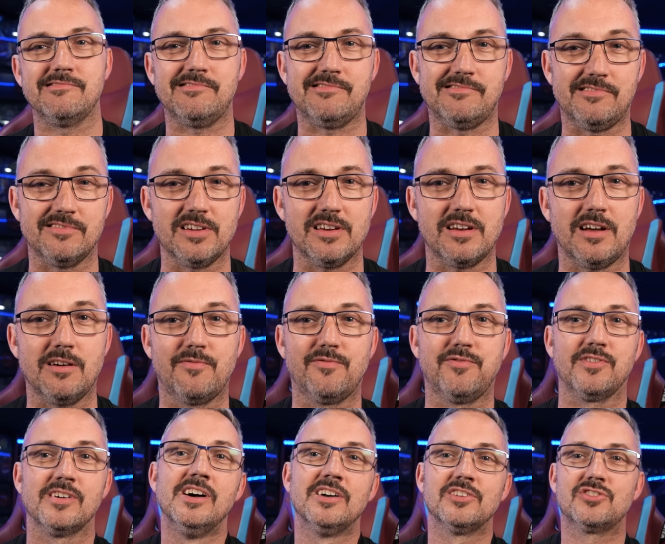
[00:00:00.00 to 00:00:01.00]
Oh, you know,
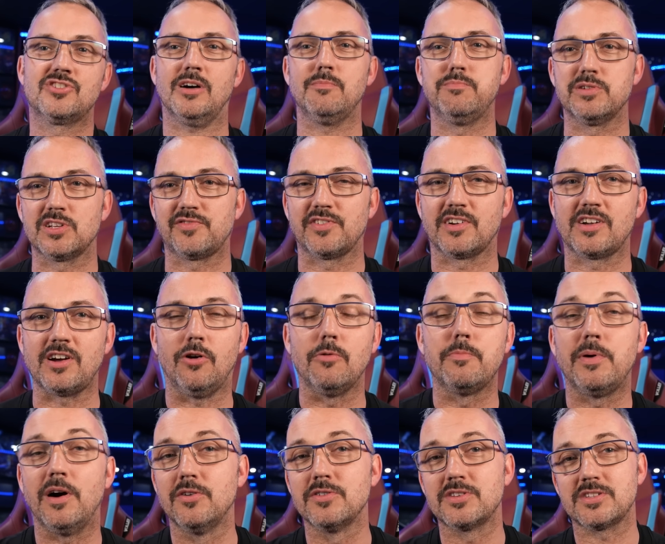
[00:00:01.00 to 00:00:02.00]
for, jumpers for
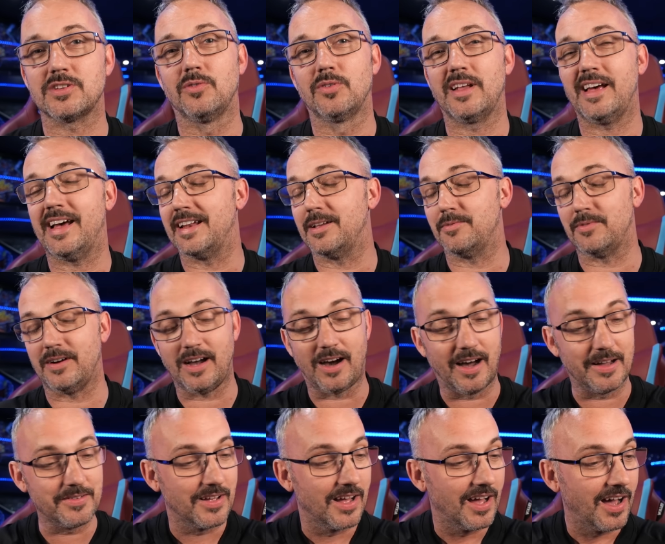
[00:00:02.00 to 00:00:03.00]
goalposts, all that. Anyway,
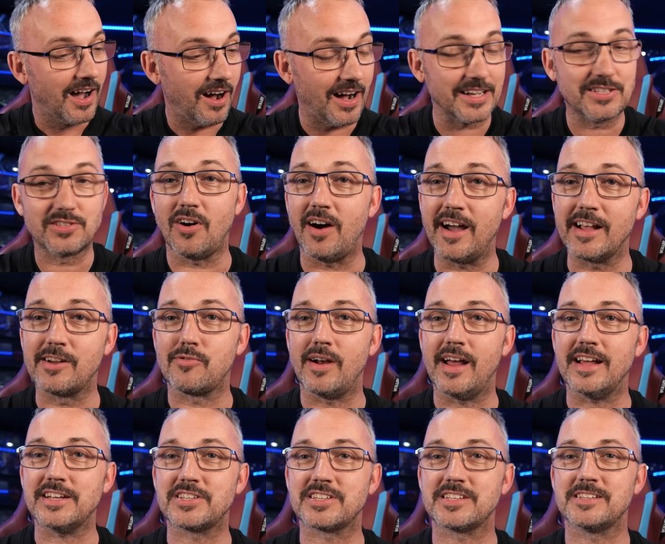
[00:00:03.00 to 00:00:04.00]
I, I
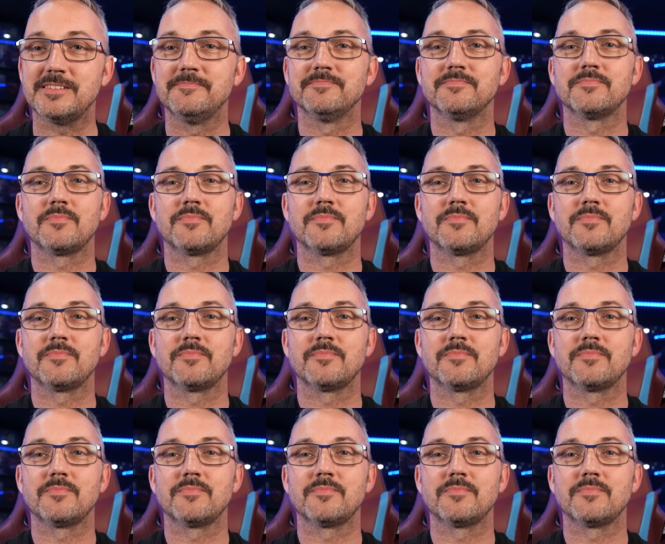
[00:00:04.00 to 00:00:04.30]
digress.